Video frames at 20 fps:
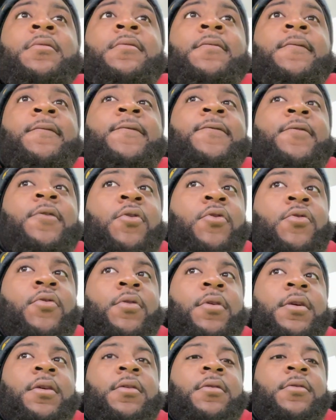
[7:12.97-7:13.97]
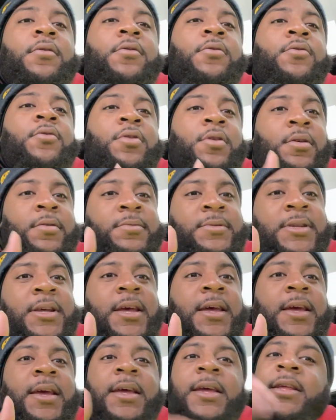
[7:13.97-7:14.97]
Floyd. You know what I'm
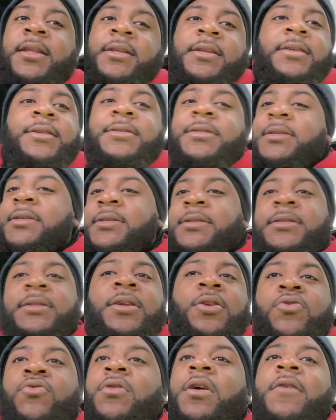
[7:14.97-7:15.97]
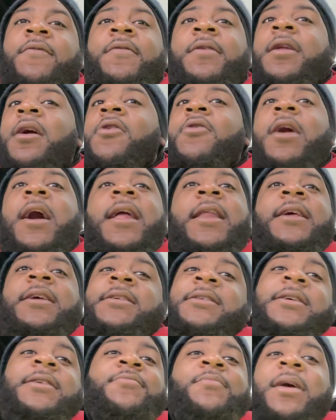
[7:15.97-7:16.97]
saying? It's just, you never know how this
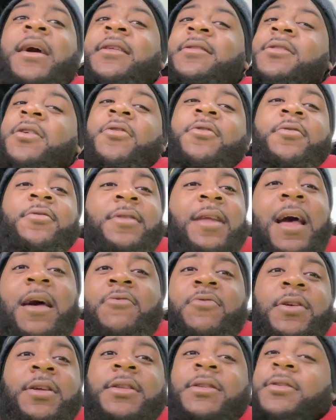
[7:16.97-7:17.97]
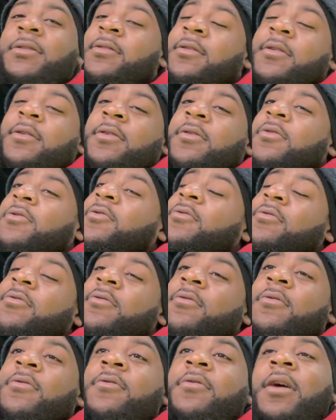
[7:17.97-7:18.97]
shit might turn out.
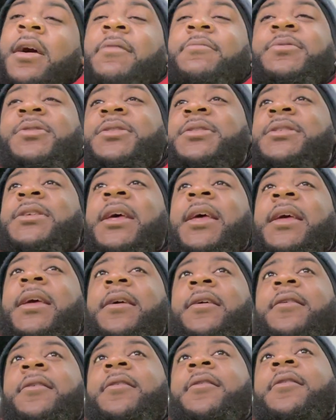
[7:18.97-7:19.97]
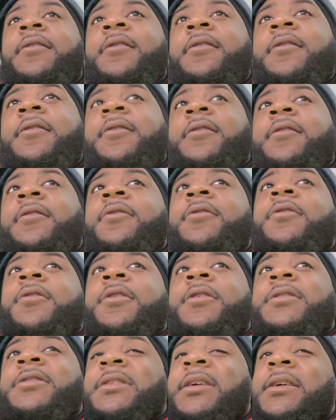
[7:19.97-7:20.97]
I'm just saying.
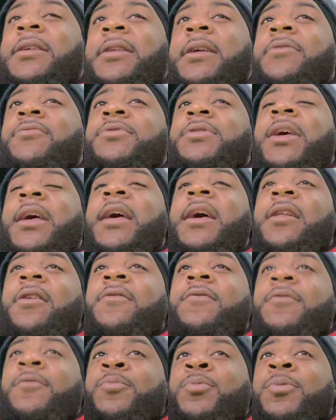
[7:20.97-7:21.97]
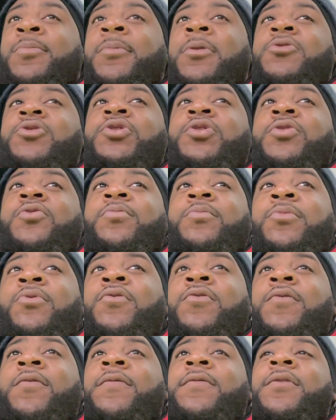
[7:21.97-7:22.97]
Because that was a hell of a promotional
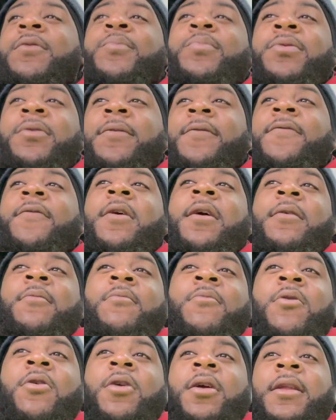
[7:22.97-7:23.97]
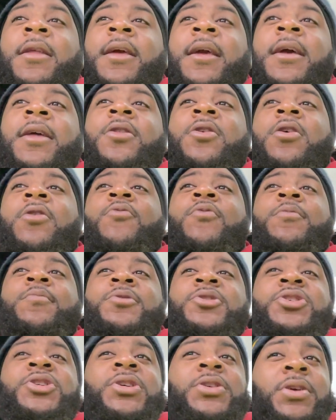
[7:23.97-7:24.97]
move to put Frank Martin in there with
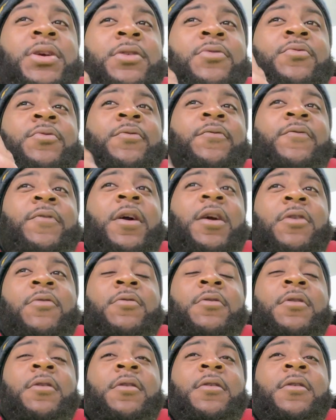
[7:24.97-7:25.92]
Michelle Rivera.